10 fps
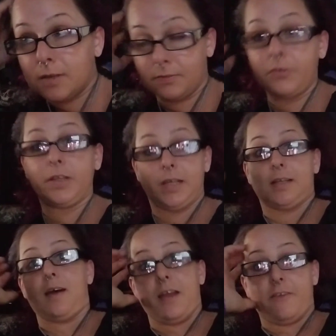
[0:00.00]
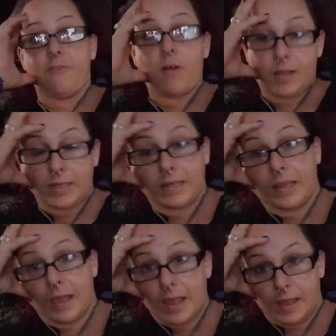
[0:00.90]
for the entire fucking
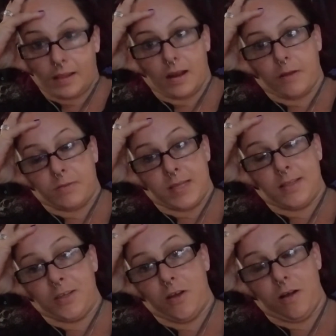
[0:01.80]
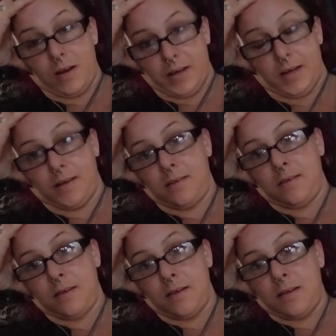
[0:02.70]
day that I was at the garden.
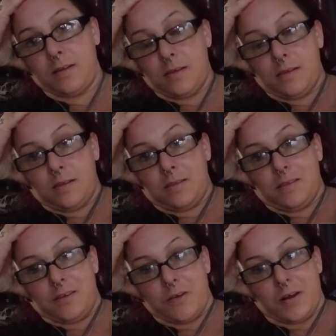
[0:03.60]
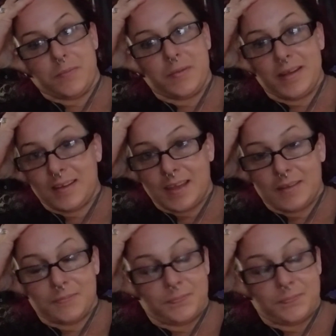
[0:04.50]
You know what I mean? Like,